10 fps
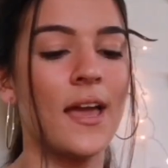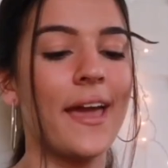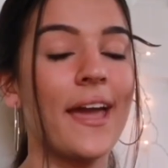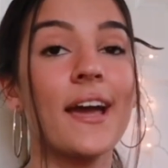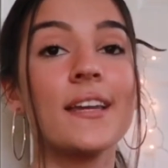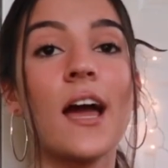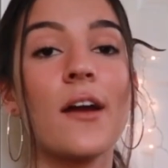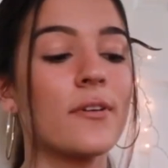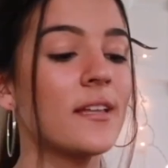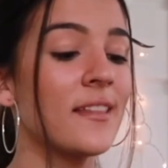And I
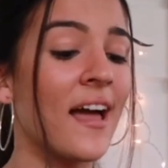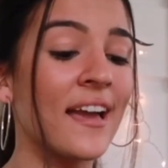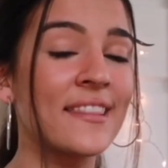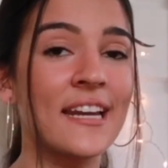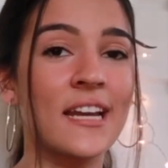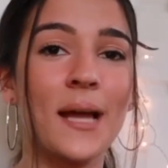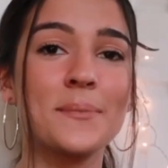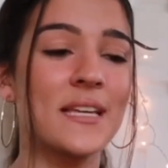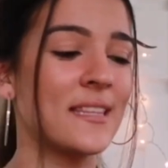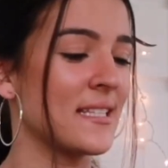really like that it
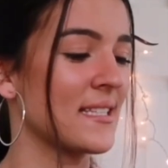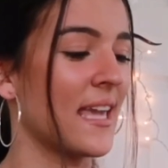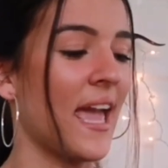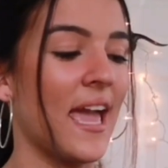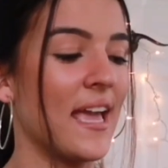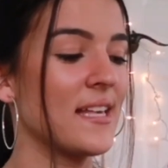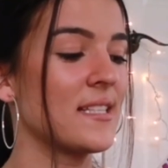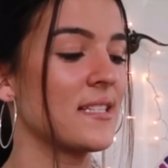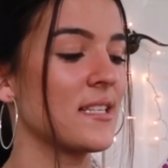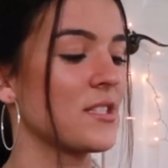comes in this
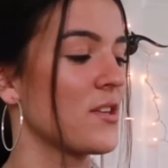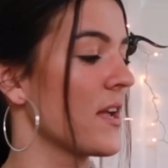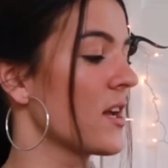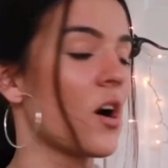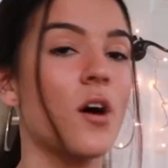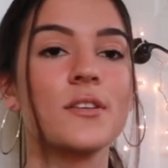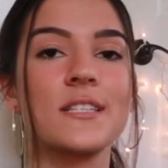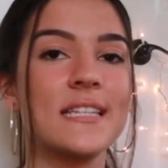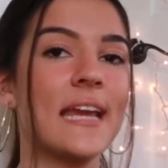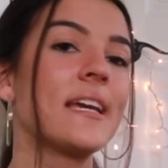case so they can all
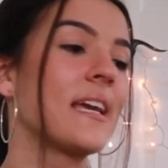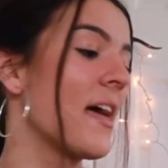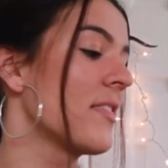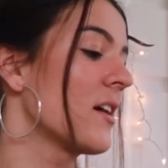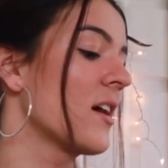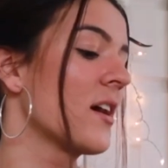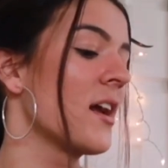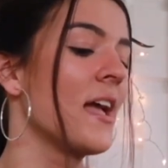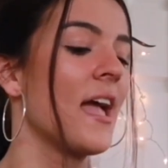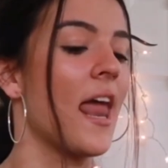stay together
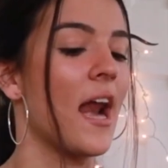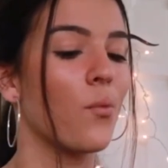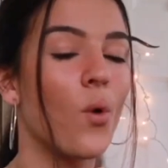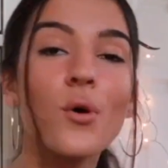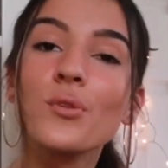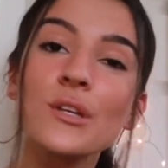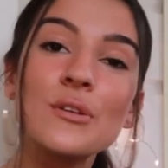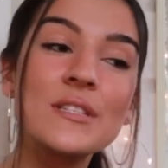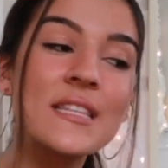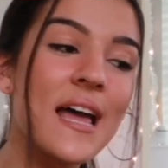and I won't
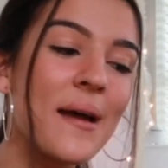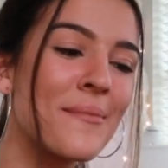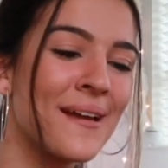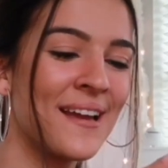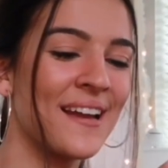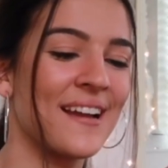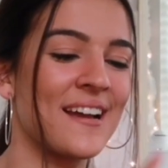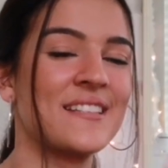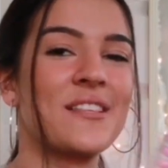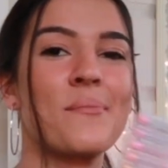lose them,
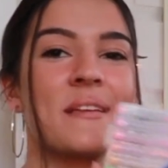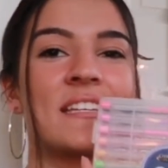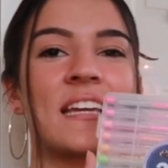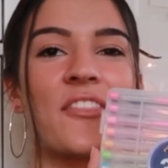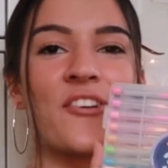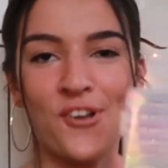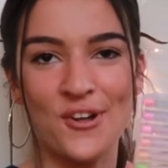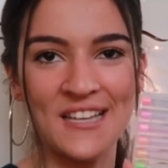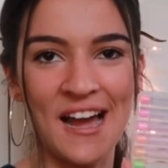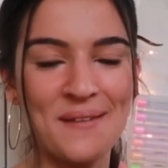because they'll be together at all
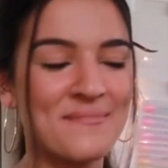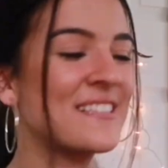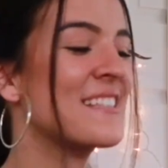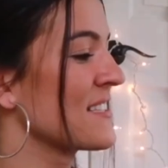times.